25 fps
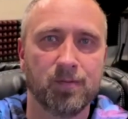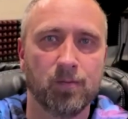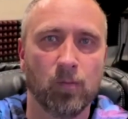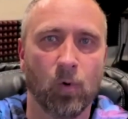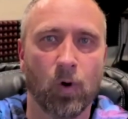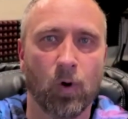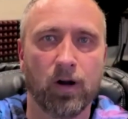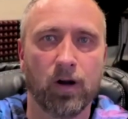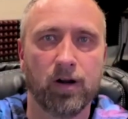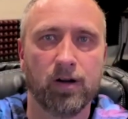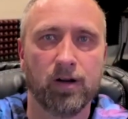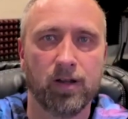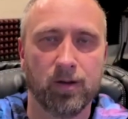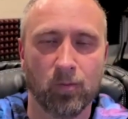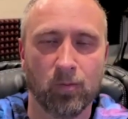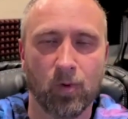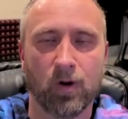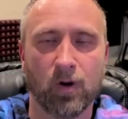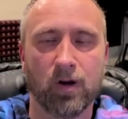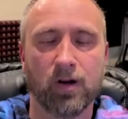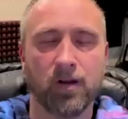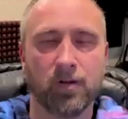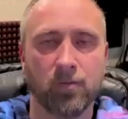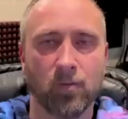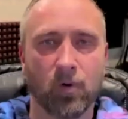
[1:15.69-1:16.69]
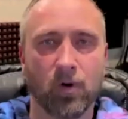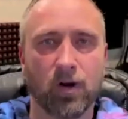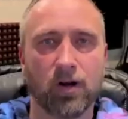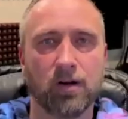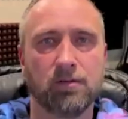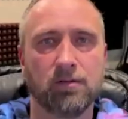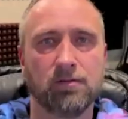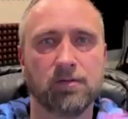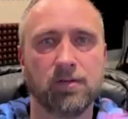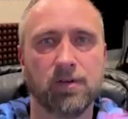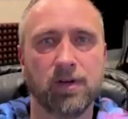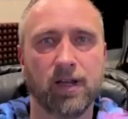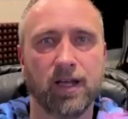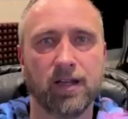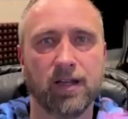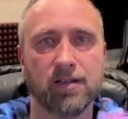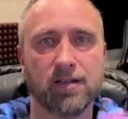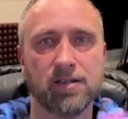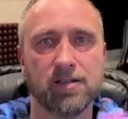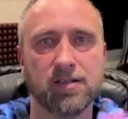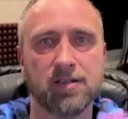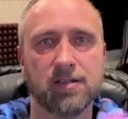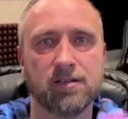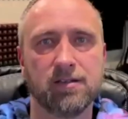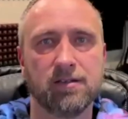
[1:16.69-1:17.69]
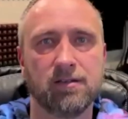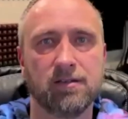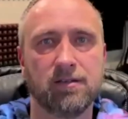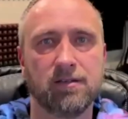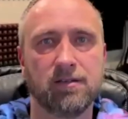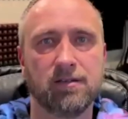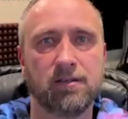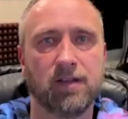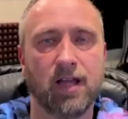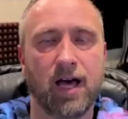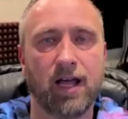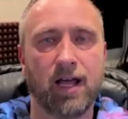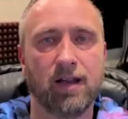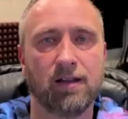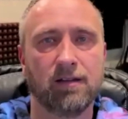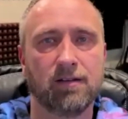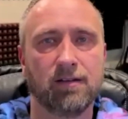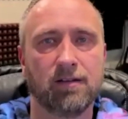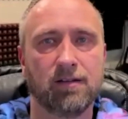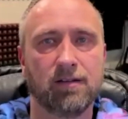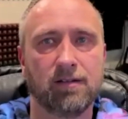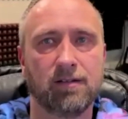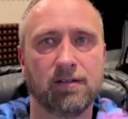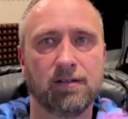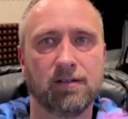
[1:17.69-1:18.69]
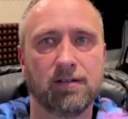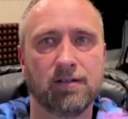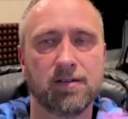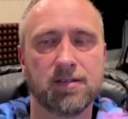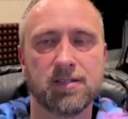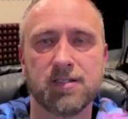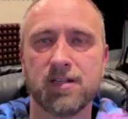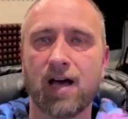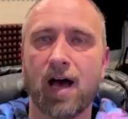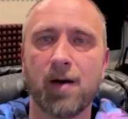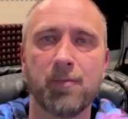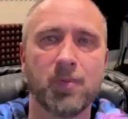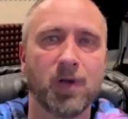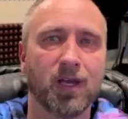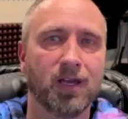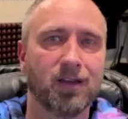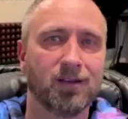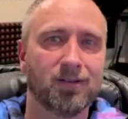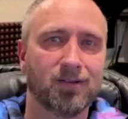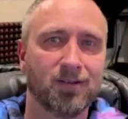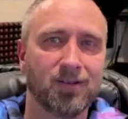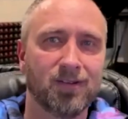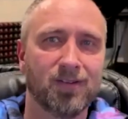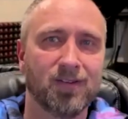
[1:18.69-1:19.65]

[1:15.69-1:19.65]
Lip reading: more and more and more and not stopping.